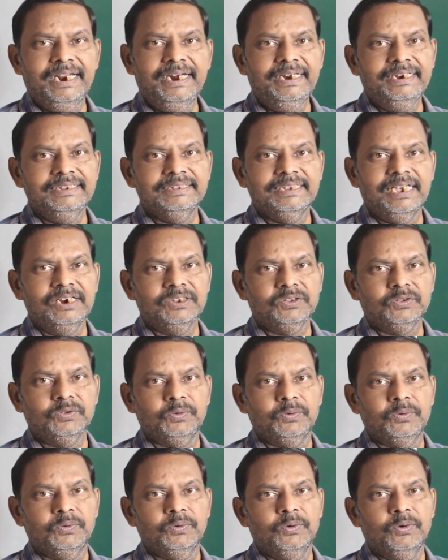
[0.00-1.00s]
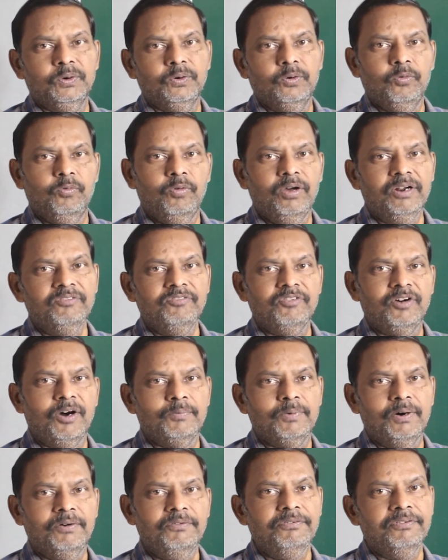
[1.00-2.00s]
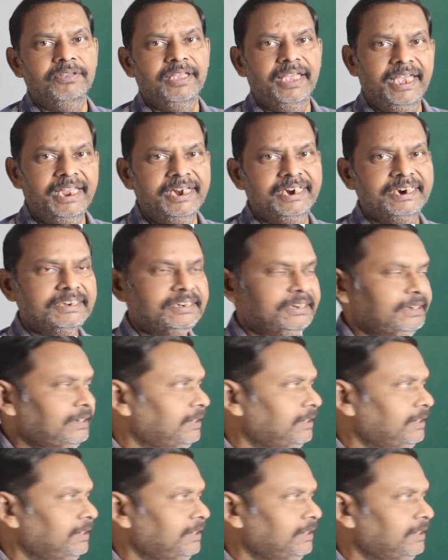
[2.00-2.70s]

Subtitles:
is also one form of energy.